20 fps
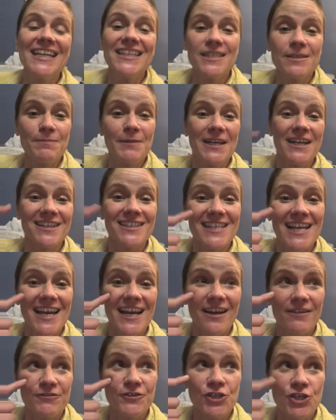It's because I
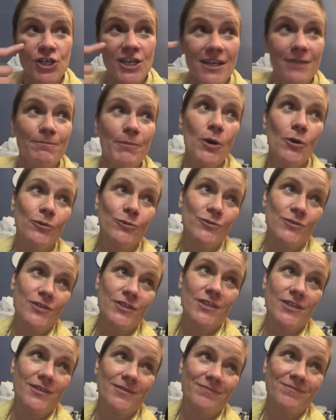have
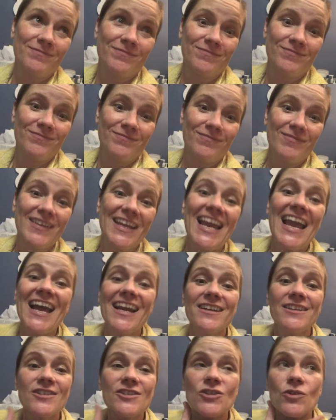cheekbones
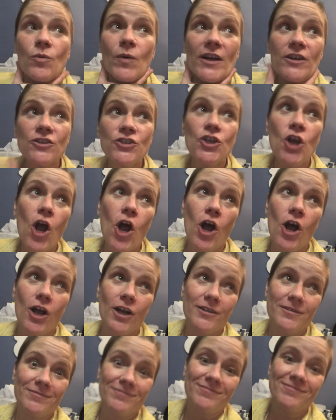and a square
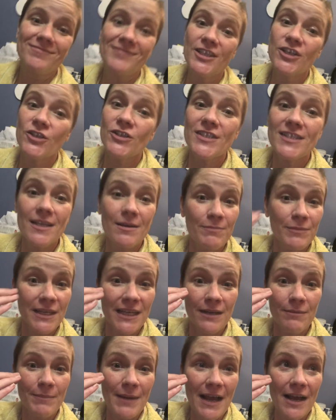jaw. There's
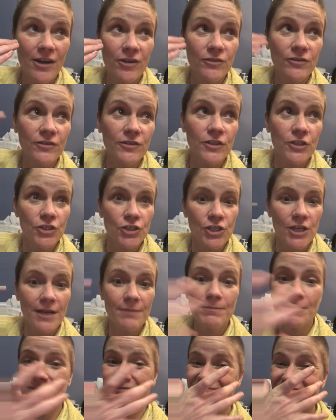something about the
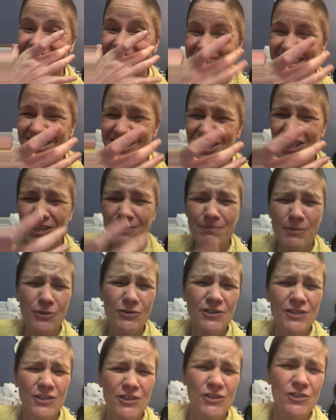shape of the
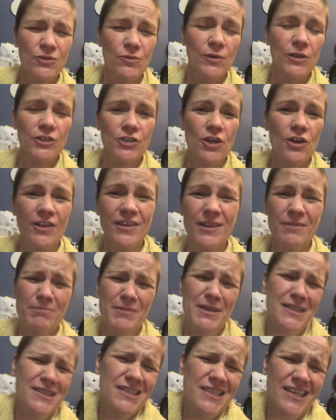cheekbones and the square jaw that
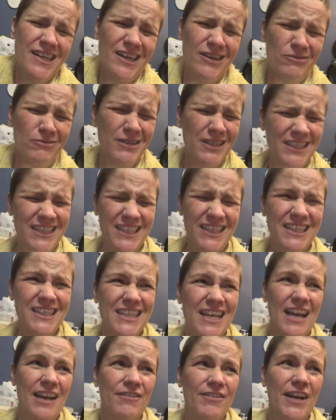means that I don't really need
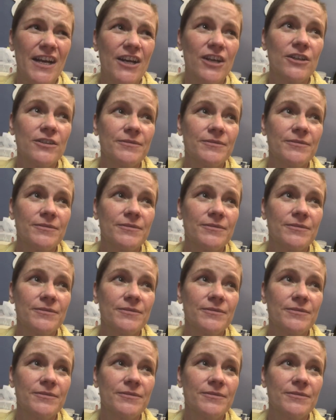to have hair.